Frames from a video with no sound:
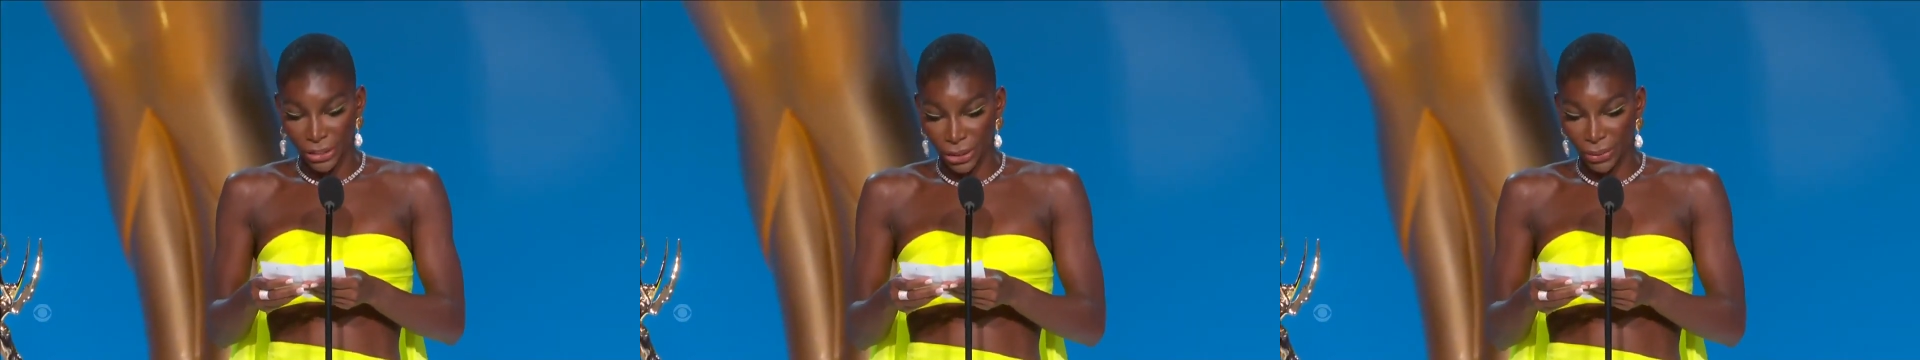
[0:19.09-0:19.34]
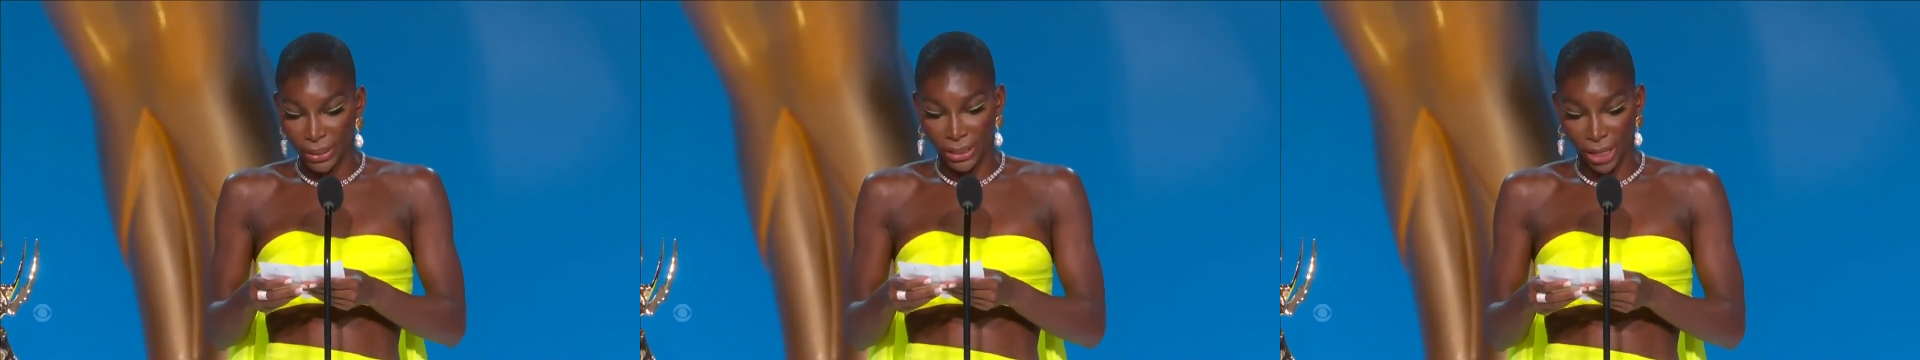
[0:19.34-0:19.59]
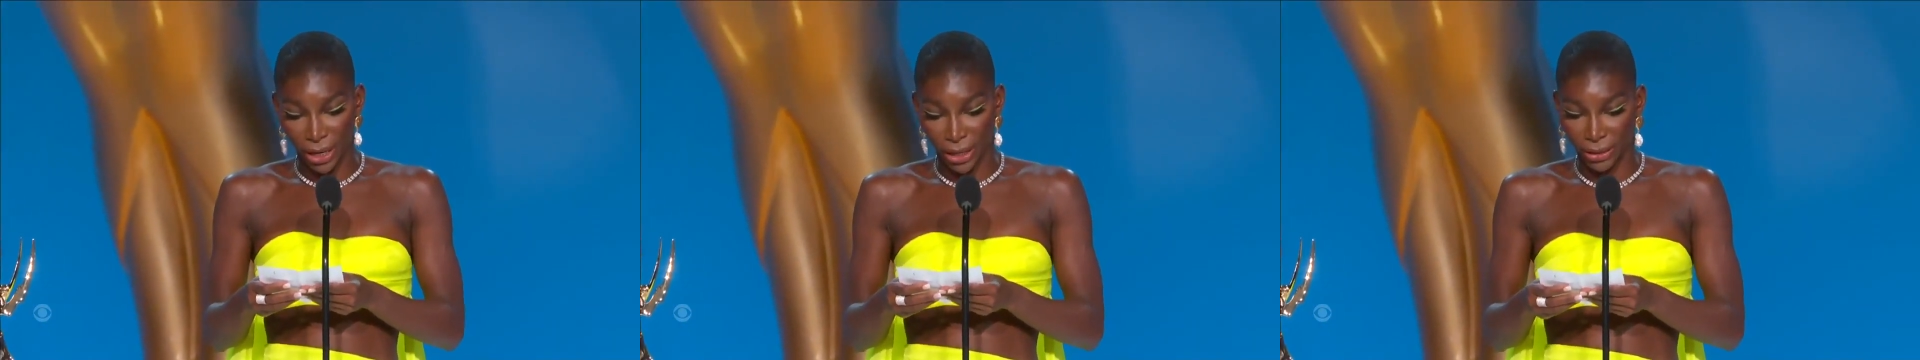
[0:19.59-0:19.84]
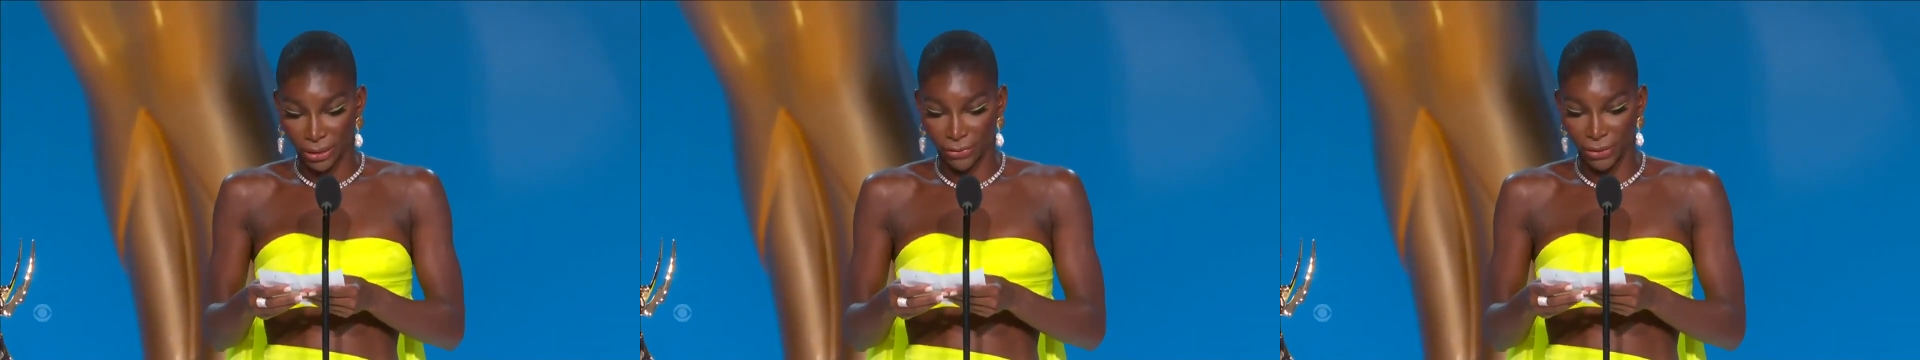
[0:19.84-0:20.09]
and to, in
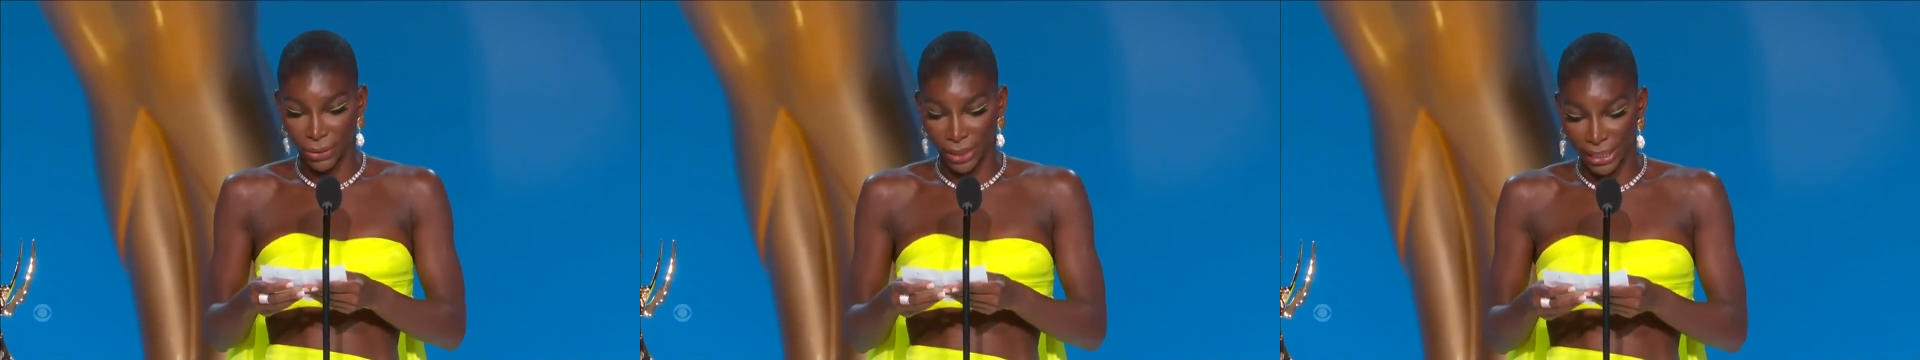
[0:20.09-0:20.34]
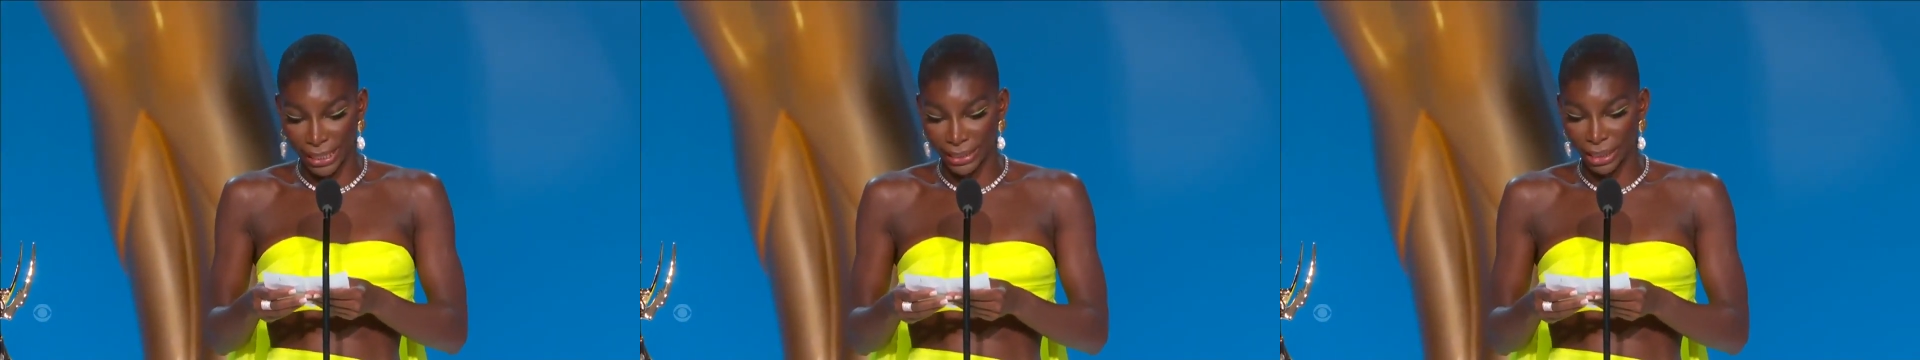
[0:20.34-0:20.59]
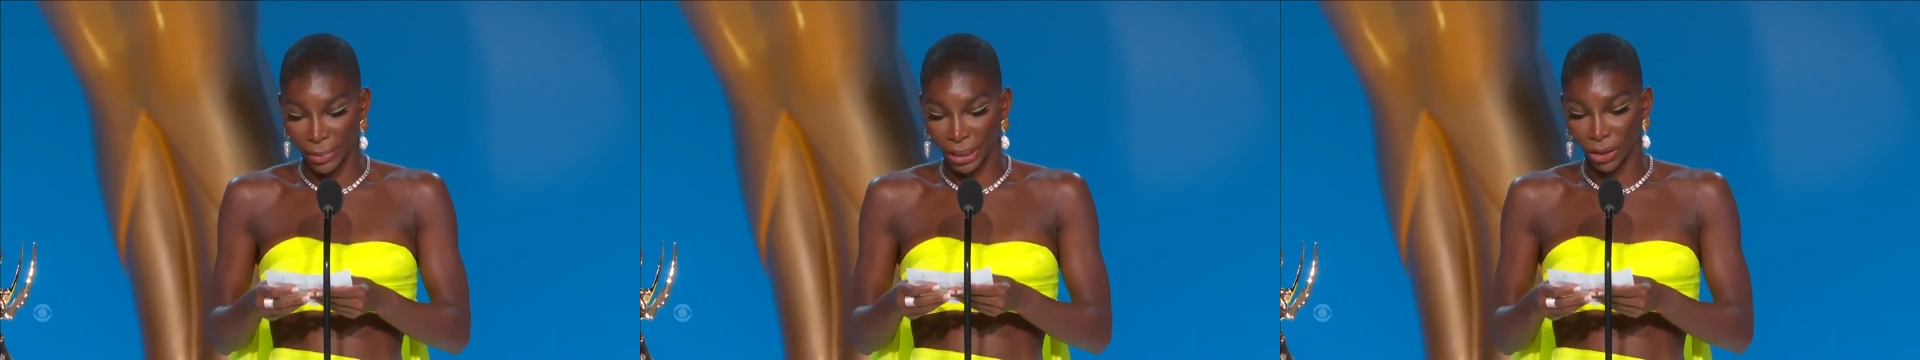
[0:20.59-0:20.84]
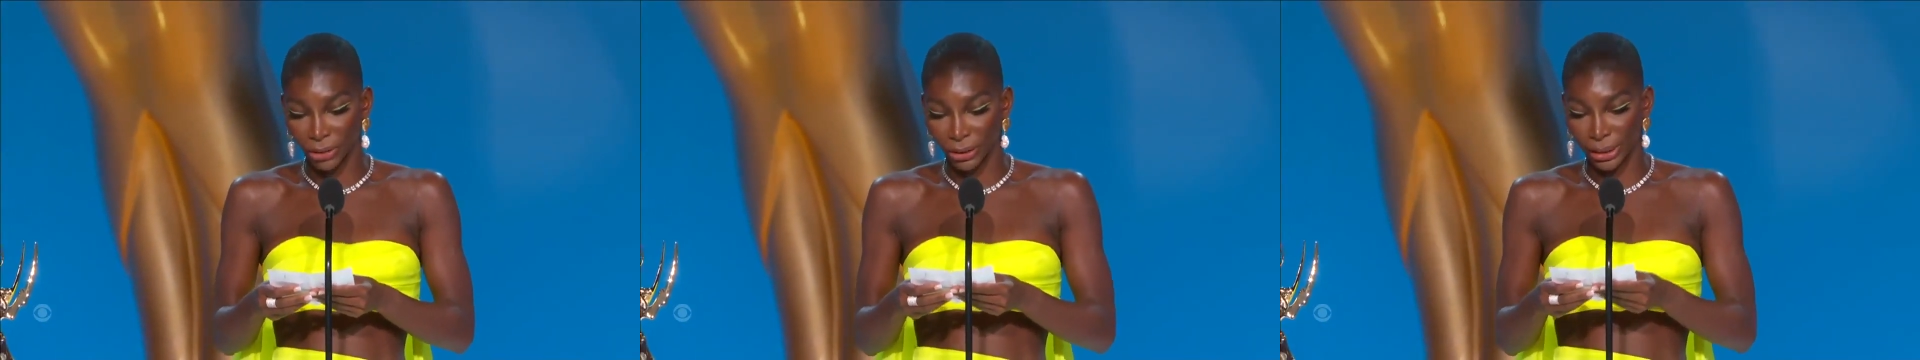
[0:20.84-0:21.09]
turn, feel the need to
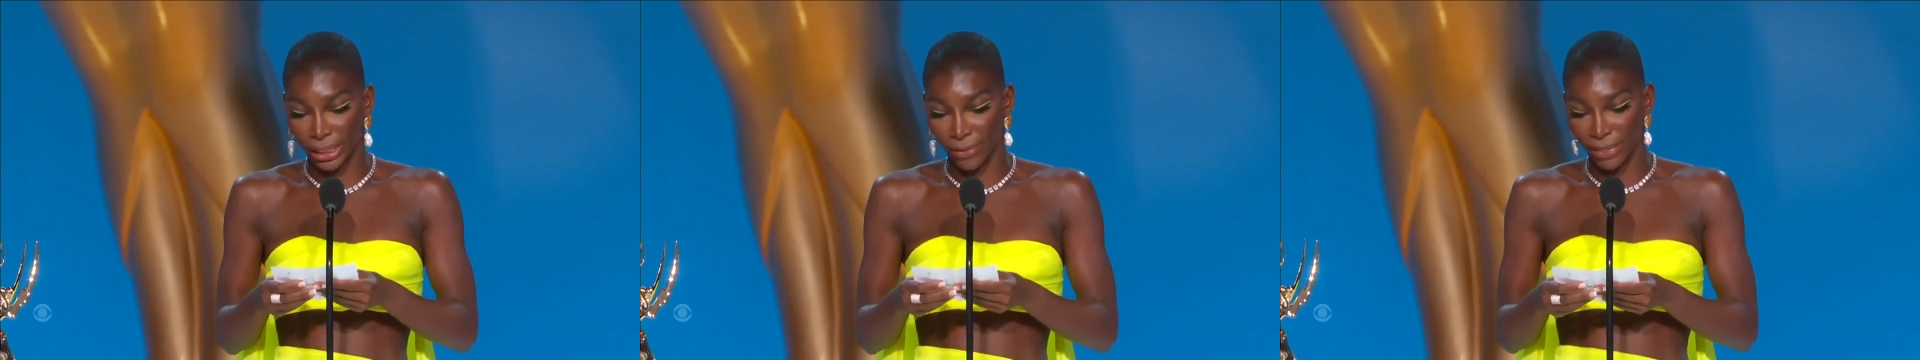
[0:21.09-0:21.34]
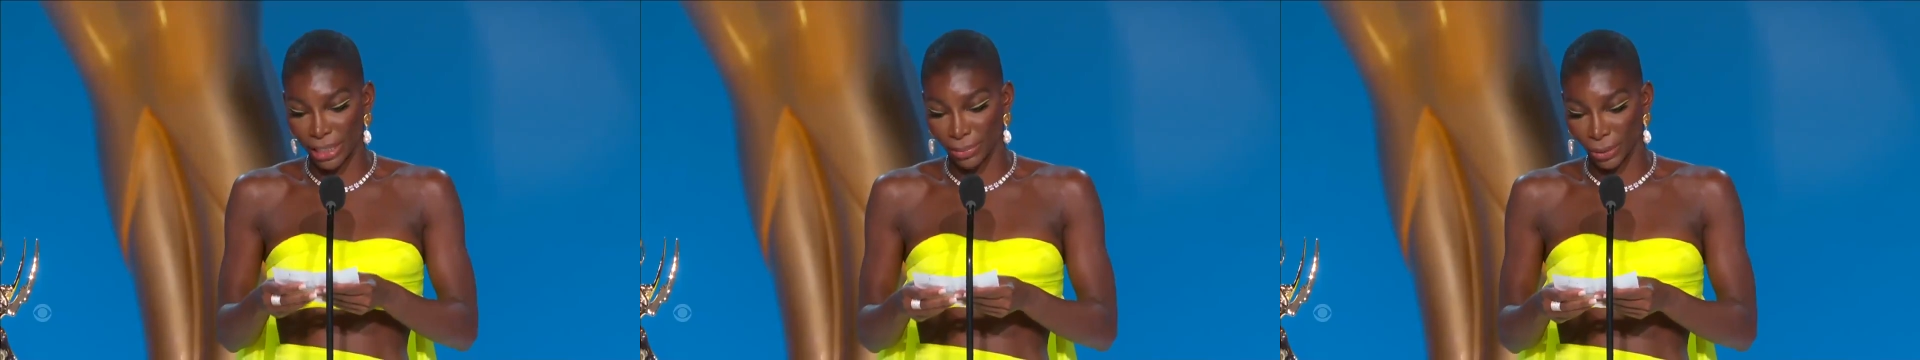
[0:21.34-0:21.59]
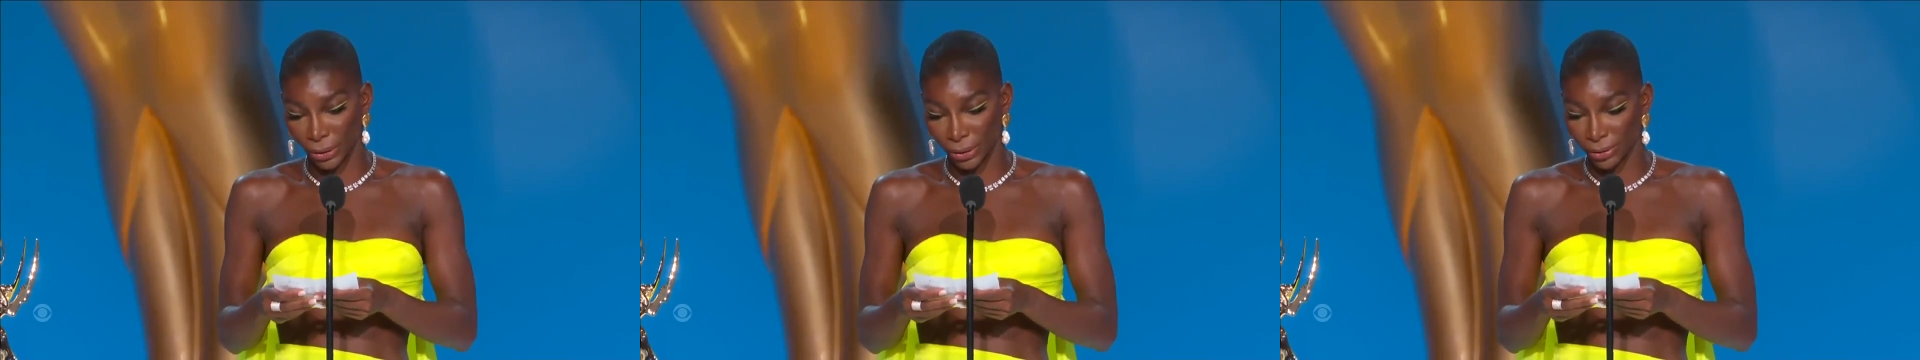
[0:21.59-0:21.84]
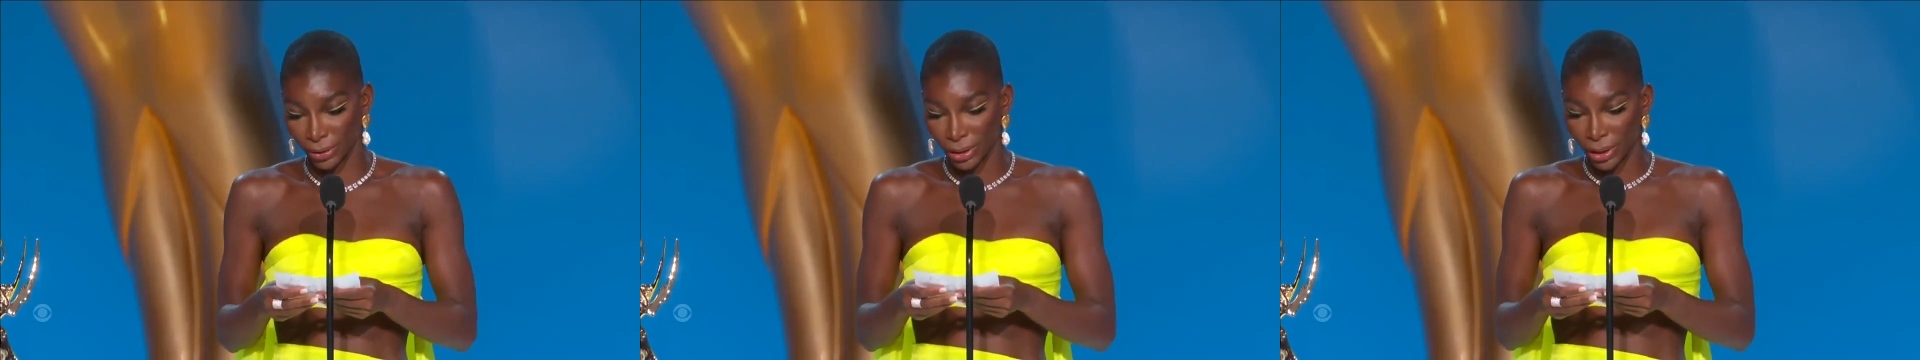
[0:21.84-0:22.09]
be constantly
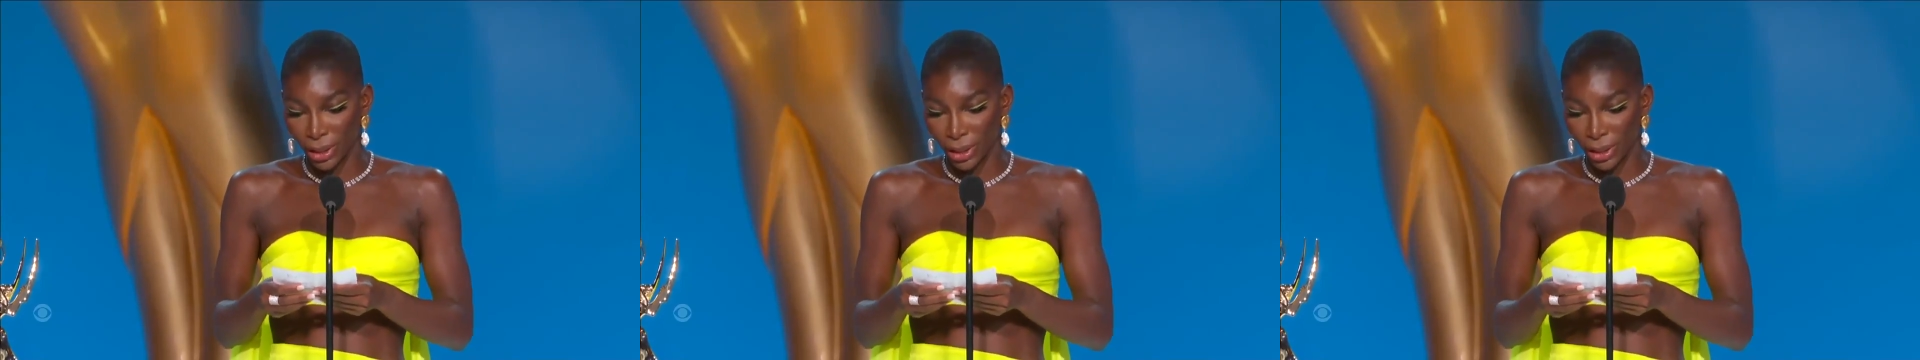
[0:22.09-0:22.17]
visible.